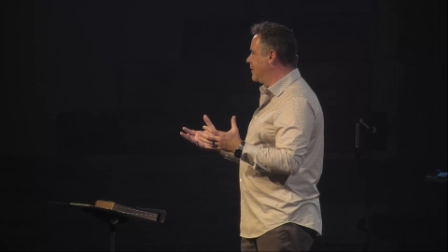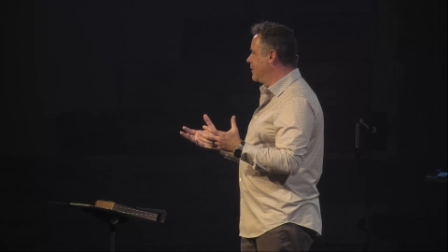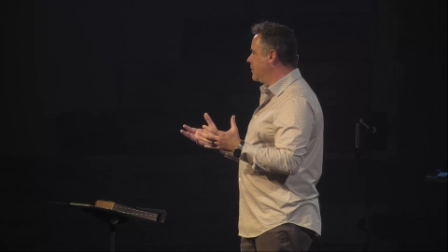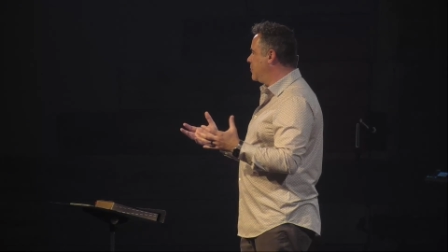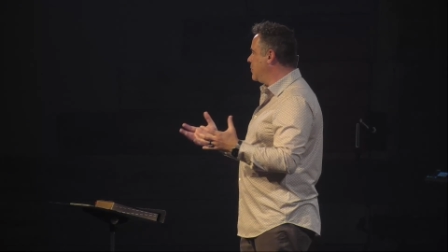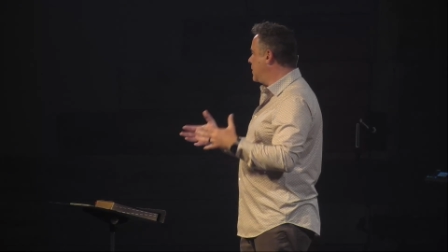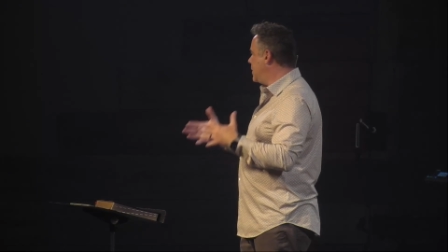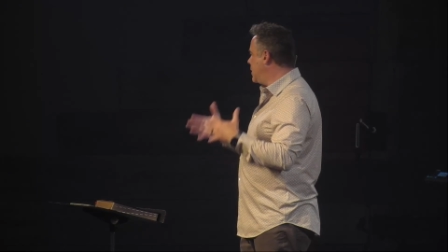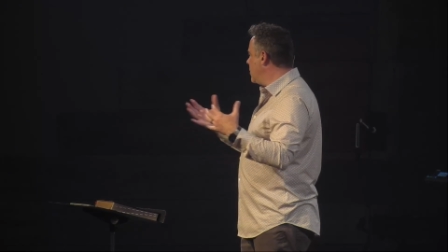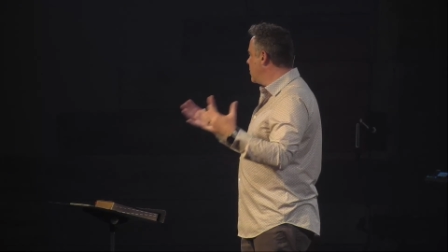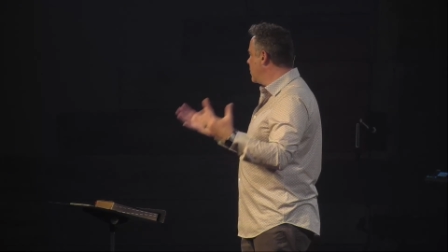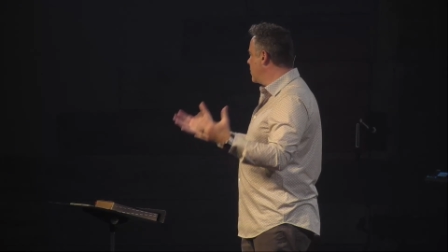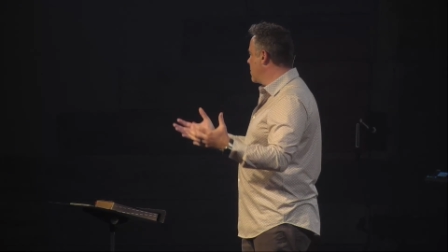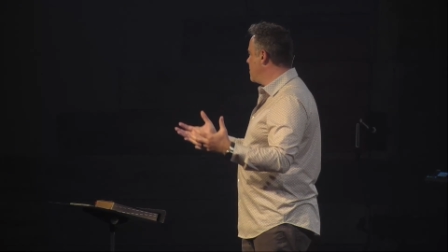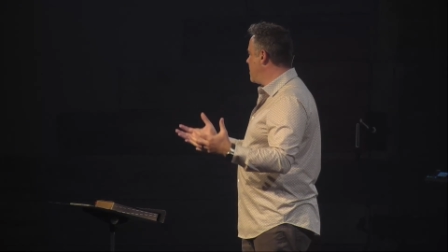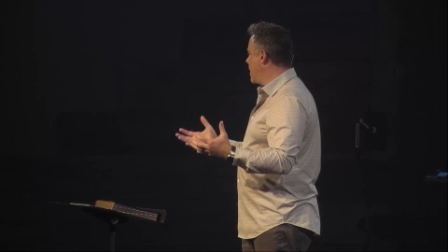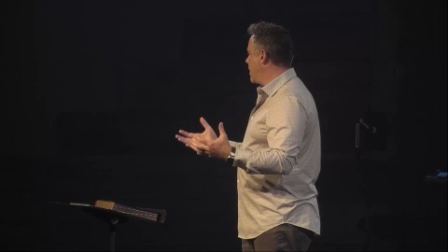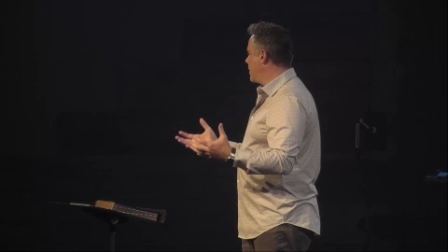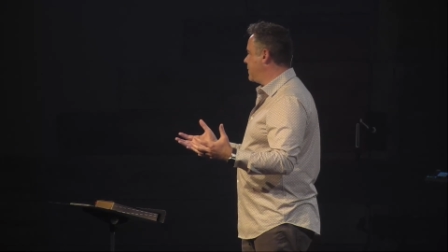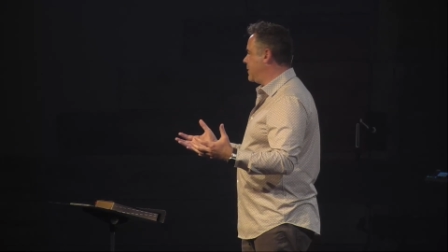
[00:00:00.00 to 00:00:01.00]
who hear
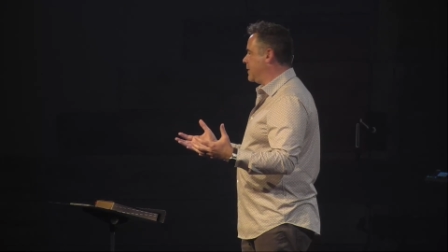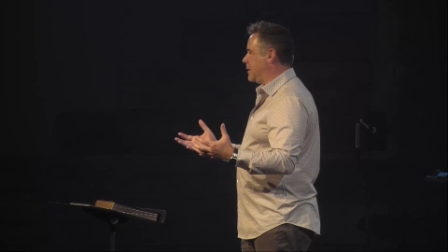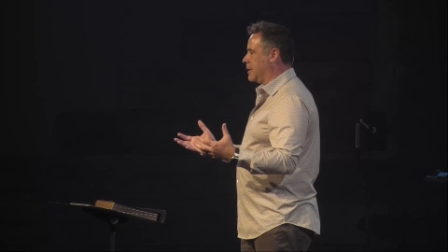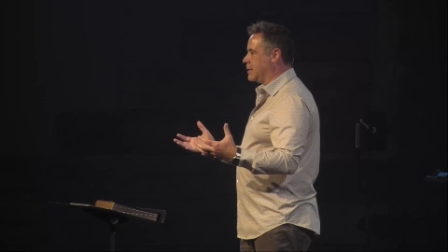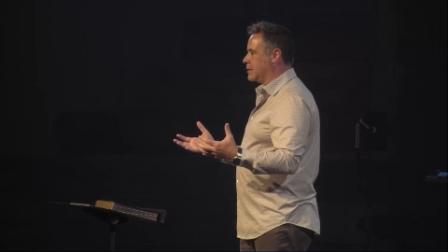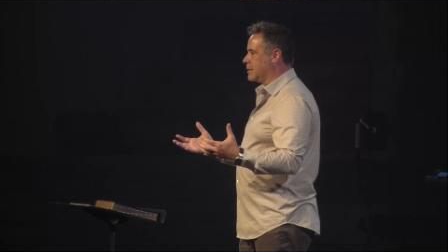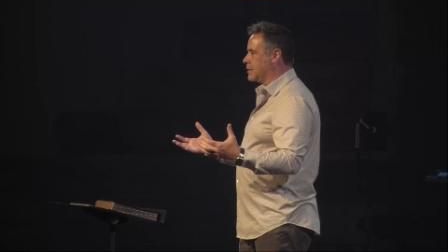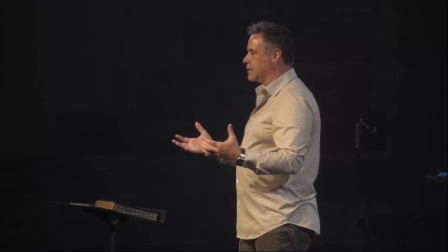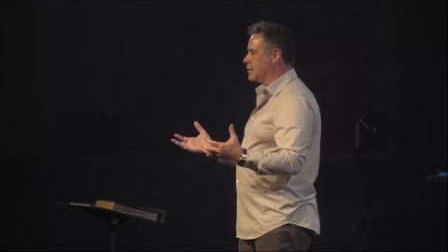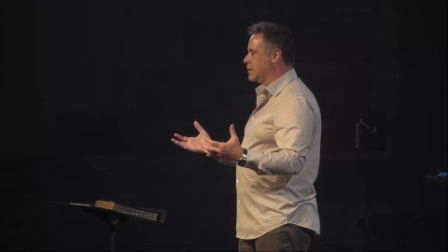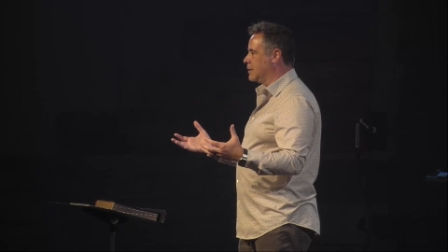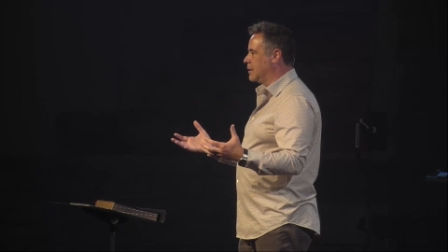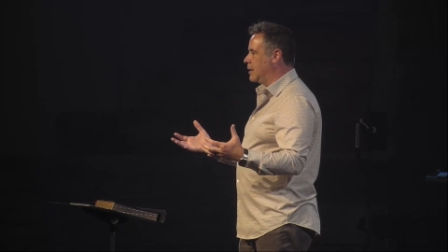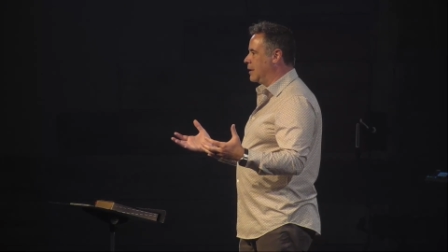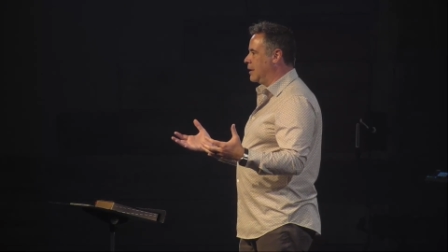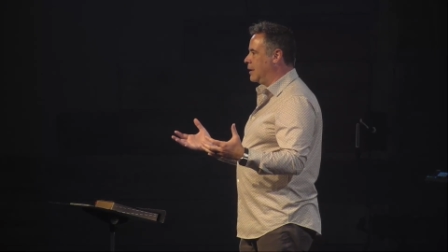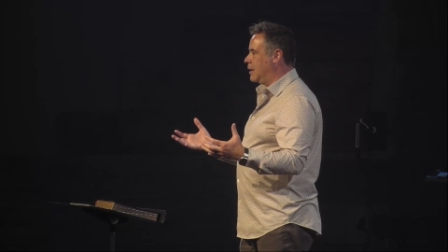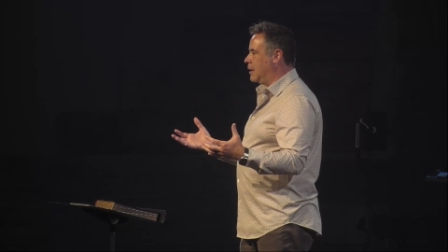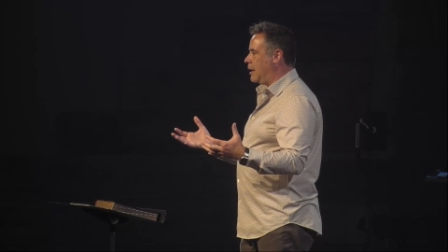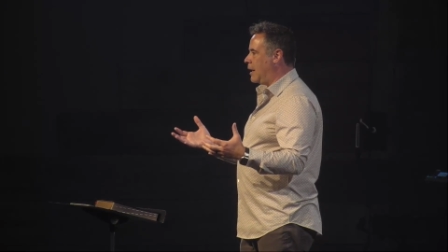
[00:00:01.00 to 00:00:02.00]
about this
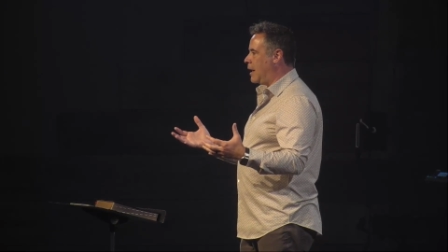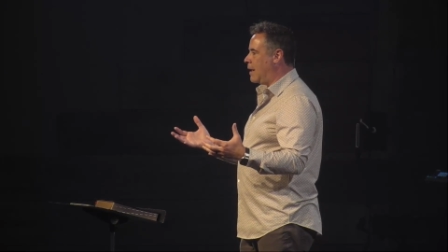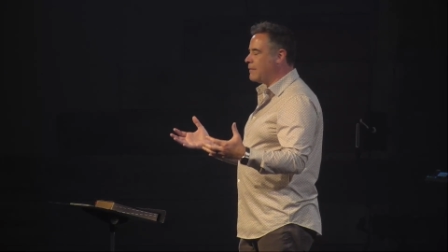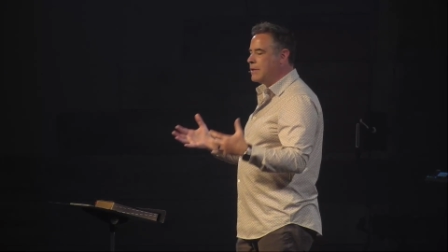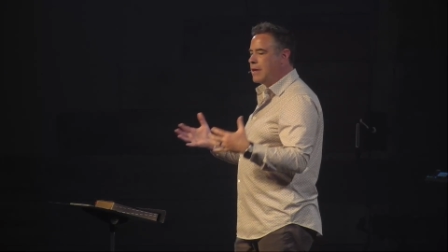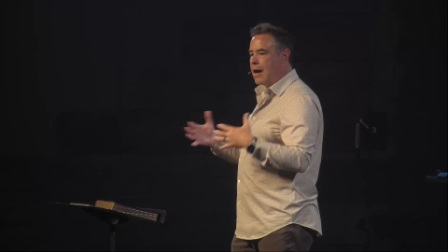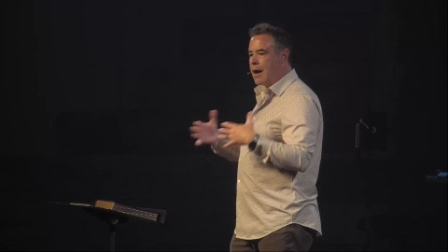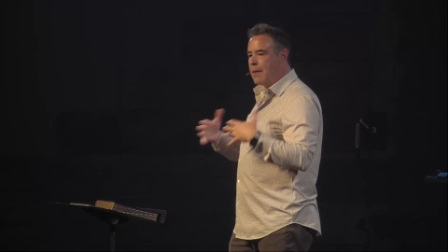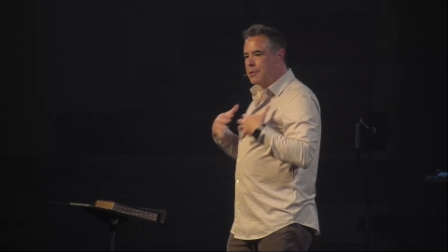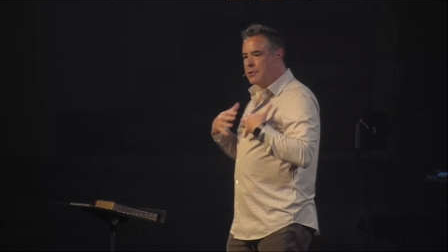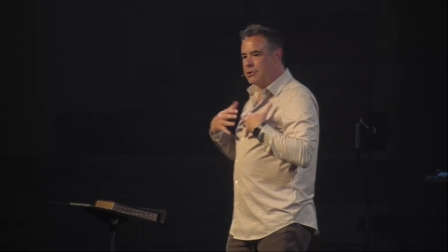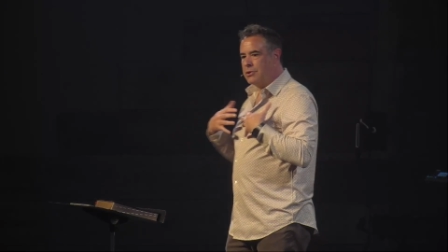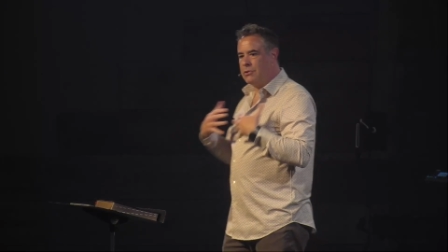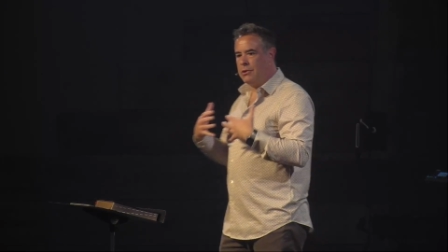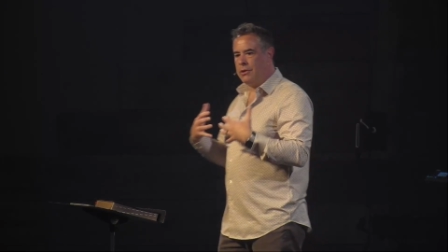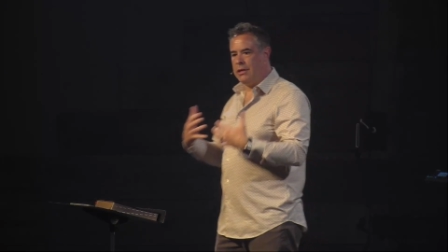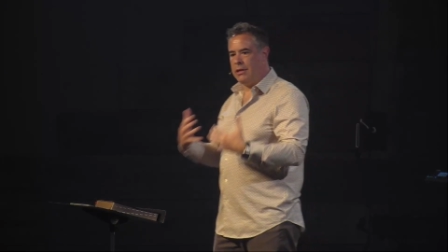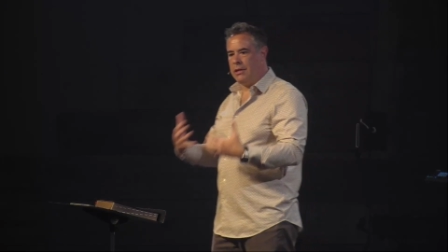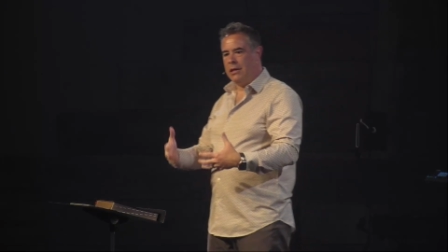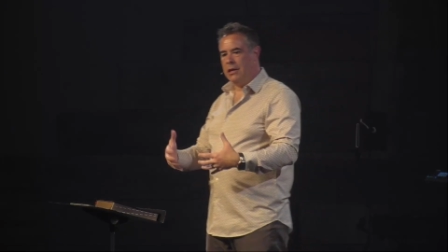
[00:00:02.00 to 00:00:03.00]
have an
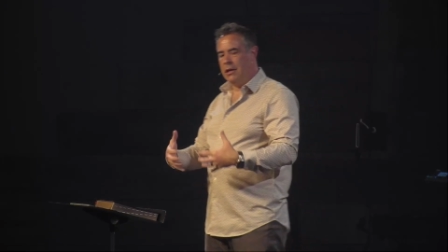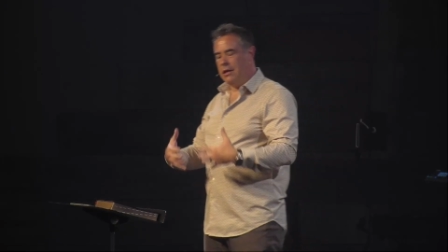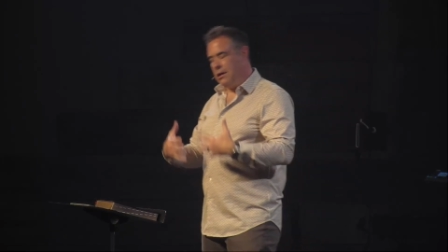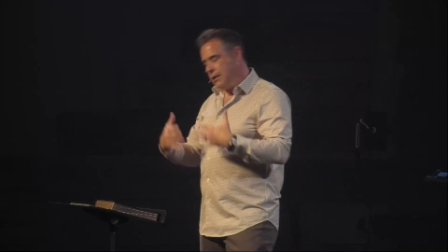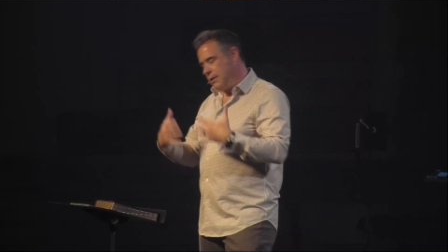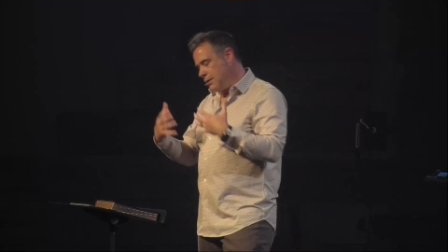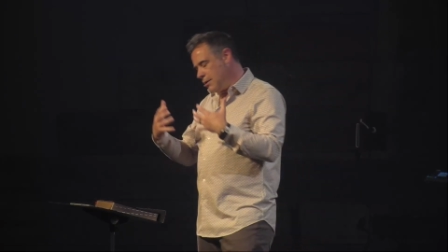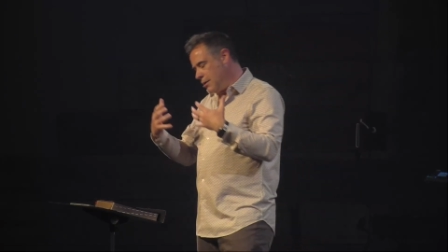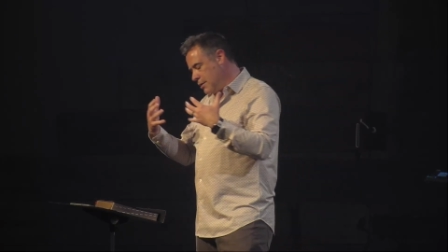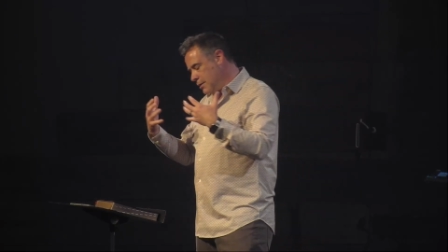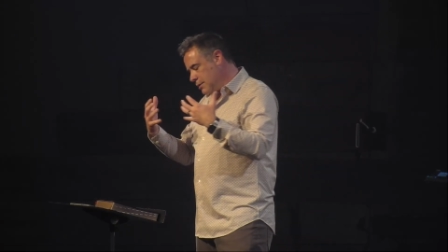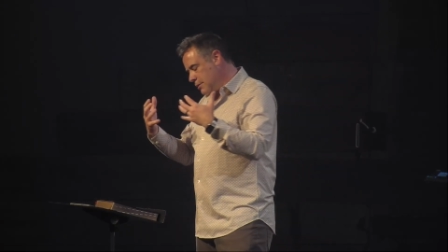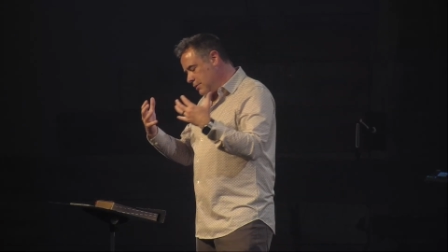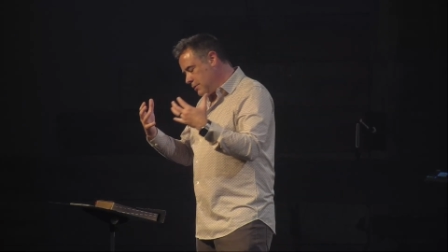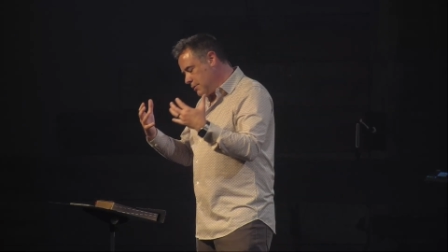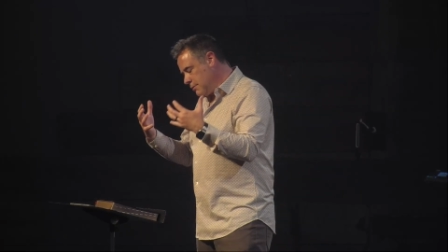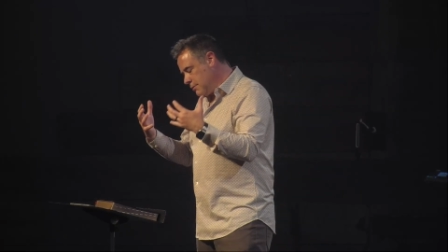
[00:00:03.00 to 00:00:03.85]
opportunity uh,